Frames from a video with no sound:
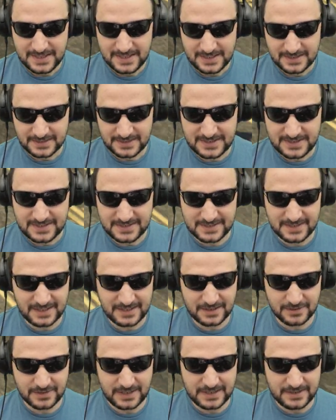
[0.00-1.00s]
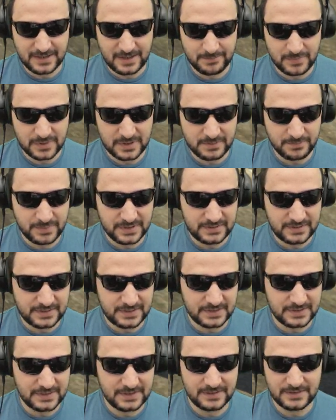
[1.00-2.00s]
This is not a great number, but
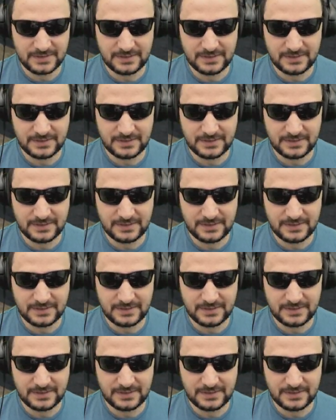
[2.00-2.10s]
uh,